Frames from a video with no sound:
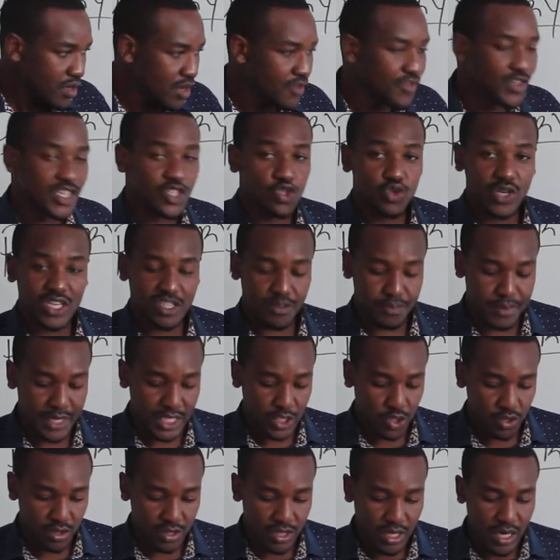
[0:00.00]
facial
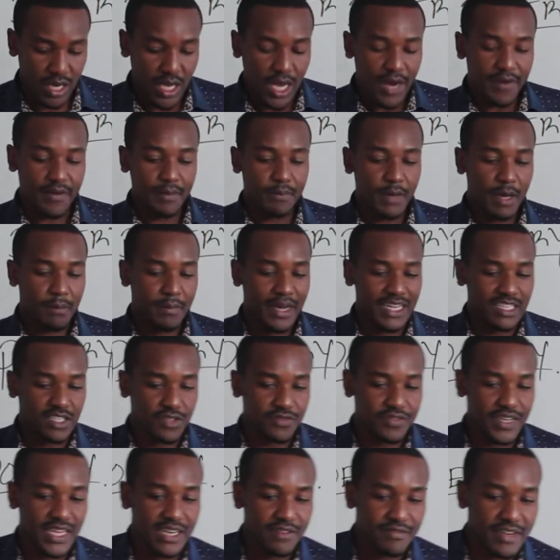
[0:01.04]
expression. Remember, it's
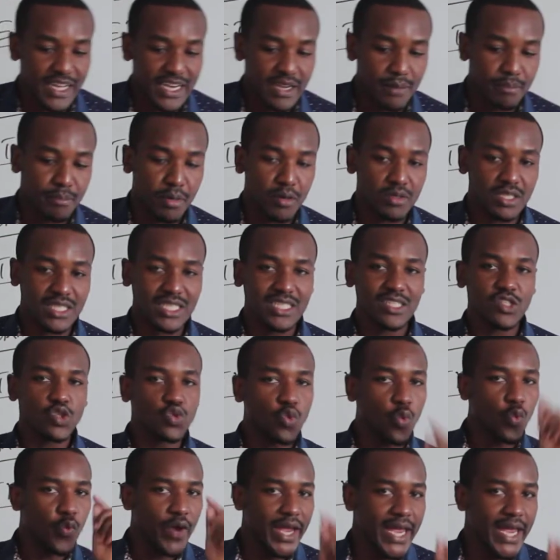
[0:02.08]
very, very important
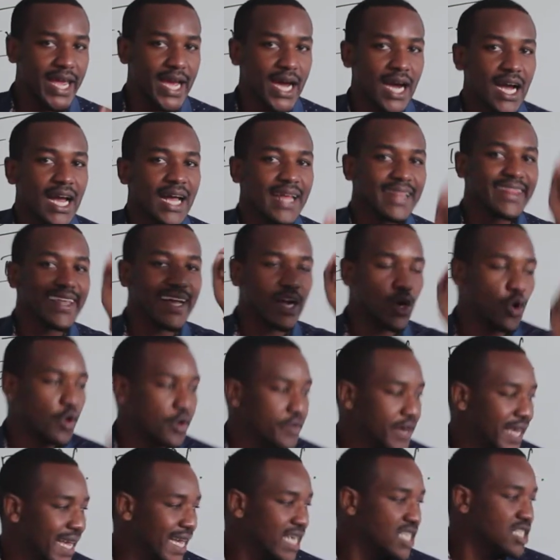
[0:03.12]
to wear the
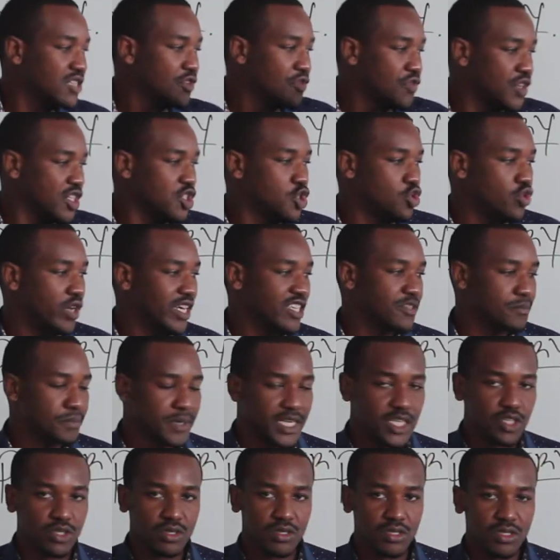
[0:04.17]
correct facial
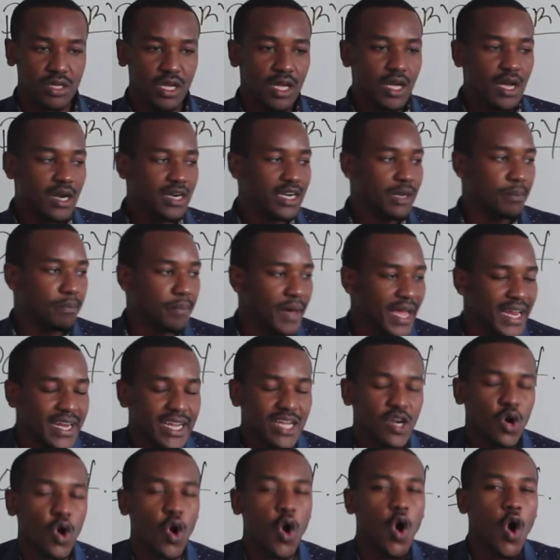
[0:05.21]
expression
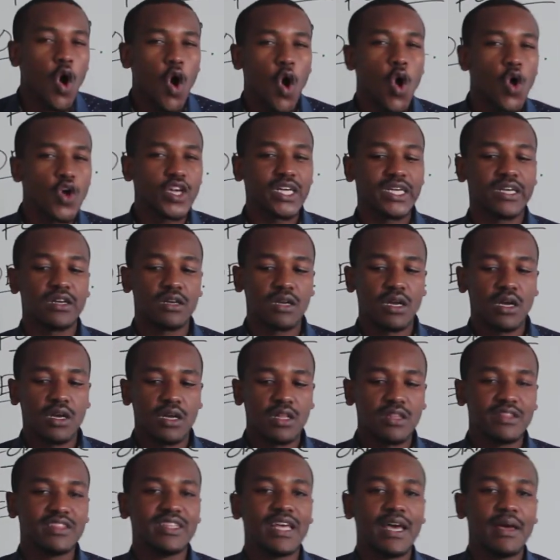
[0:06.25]
depending on
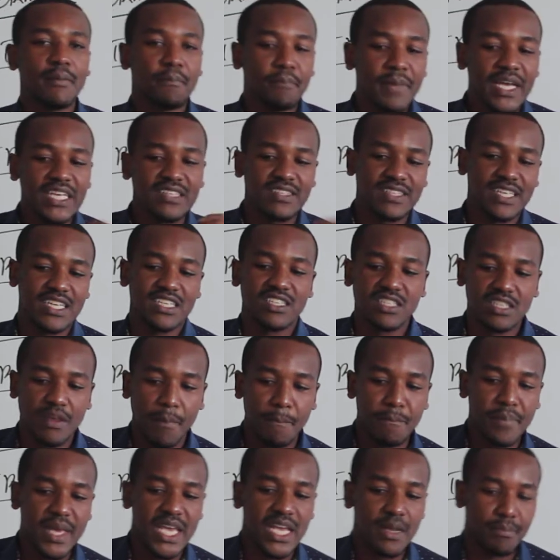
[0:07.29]
the message
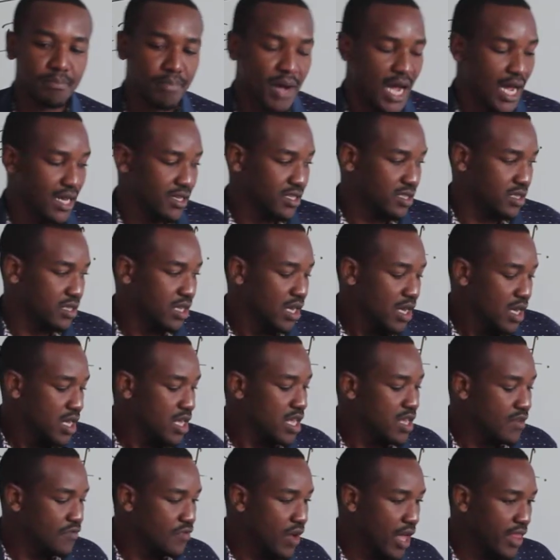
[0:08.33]
being passed.
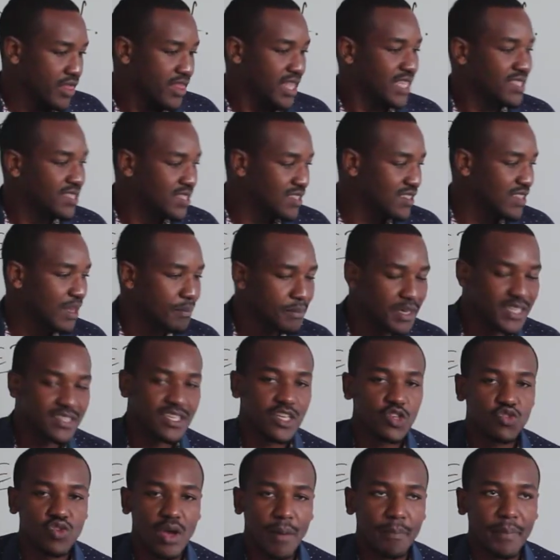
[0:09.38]
If this is the
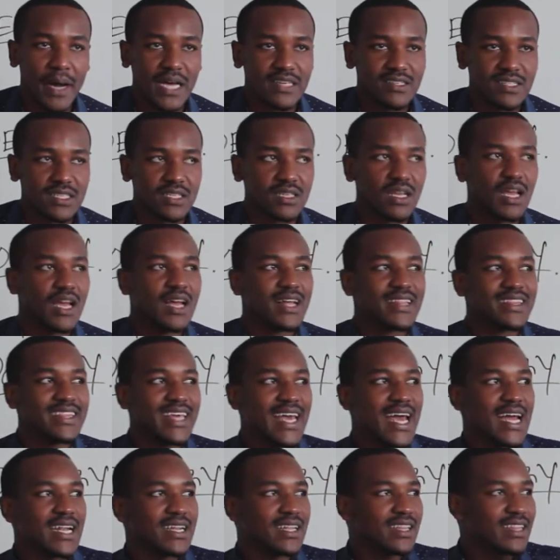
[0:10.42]
message you are passing,
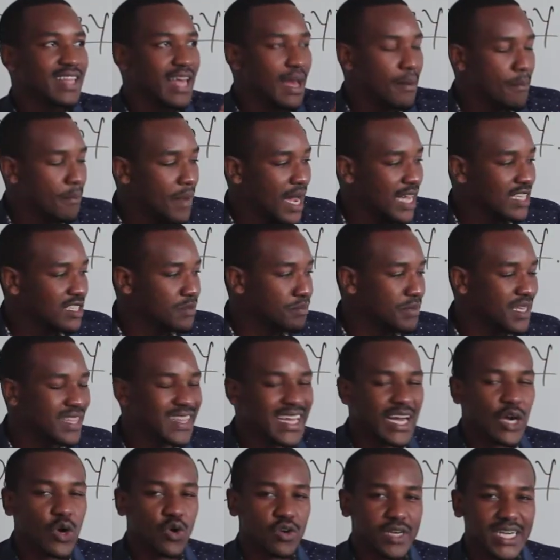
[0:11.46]
then there must be
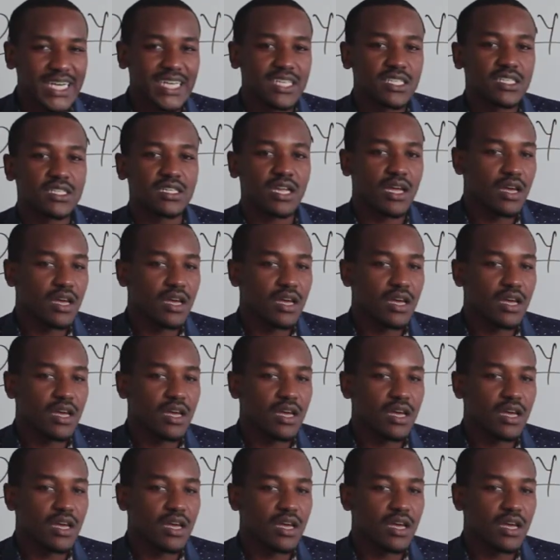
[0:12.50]
the correct